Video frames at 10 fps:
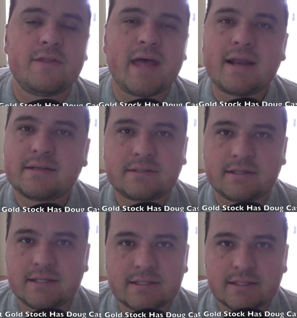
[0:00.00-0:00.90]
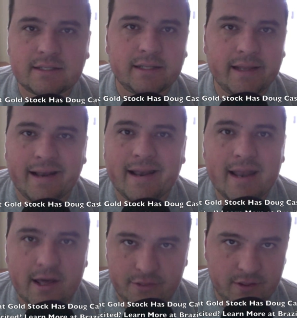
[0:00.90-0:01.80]
that is statistically
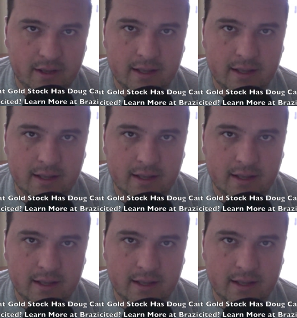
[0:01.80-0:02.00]
nothing.